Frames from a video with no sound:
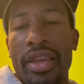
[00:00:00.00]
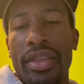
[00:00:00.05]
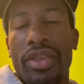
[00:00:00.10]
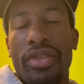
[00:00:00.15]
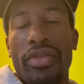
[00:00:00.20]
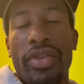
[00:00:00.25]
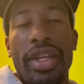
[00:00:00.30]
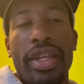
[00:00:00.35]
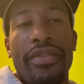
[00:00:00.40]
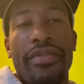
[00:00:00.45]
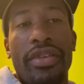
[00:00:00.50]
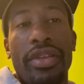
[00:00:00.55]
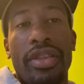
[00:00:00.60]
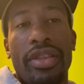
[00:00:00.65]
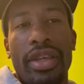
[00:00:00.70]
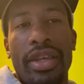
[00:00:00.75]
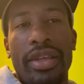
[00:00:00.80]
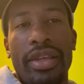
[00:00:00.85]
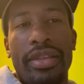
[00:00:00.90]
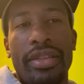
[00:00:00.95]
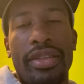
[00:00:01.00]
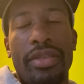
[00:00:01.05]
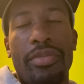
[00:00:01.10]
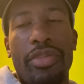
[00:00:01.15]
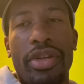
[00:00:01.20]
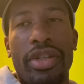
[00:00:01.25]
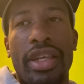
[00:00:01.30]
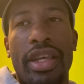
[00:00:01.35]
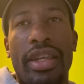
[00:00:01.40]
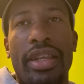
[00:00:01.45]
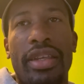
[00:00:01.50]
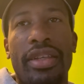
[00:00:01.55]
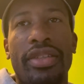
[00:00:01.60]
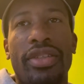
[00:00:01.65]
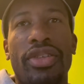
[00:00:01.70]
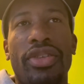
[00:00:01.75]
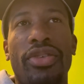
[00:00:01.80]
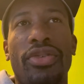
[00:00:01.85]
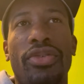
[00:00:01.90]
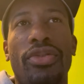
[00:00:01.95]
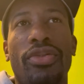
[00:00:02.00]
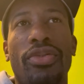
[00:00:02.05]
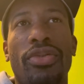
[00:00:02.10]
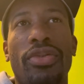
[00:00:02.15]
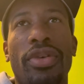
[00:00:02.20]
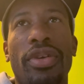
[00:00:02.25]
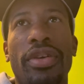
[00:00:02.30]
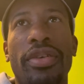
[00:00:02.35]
Three different things pertaining to